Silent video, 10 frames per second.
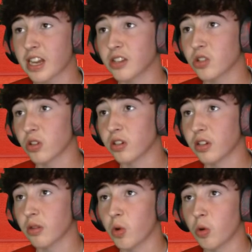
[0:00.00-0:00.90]
Sunderland
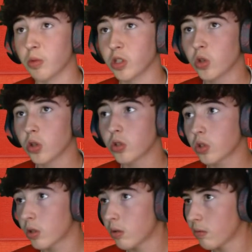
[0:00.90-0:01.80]
at the moment. Good,
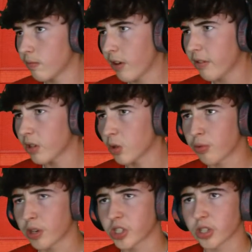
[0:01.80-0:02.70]
very good
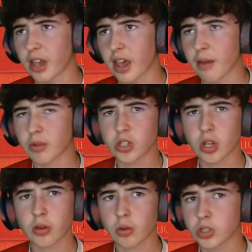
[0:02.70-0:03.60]
pressure there. I'm not
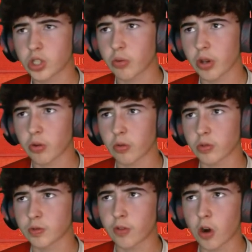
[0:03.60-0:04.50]
sure who it was
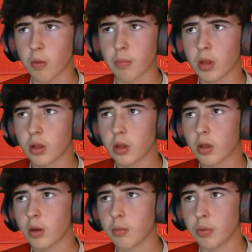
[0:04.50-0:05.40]
from,
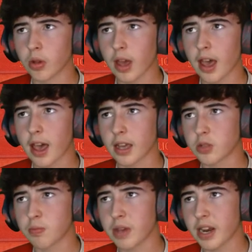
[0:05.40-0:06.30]
but
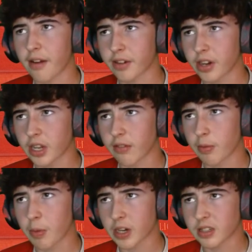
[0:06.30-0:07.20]
it's made Harrogate give
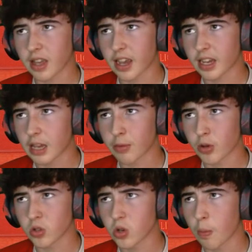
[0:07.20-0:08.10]
it back to their keeper,
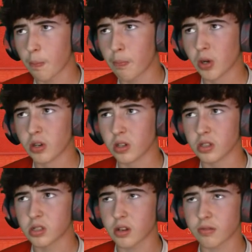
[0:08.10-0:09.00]
who's got
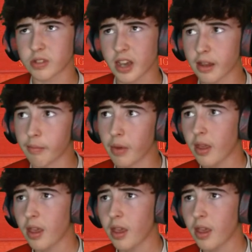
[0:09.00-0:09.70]
bundles of time.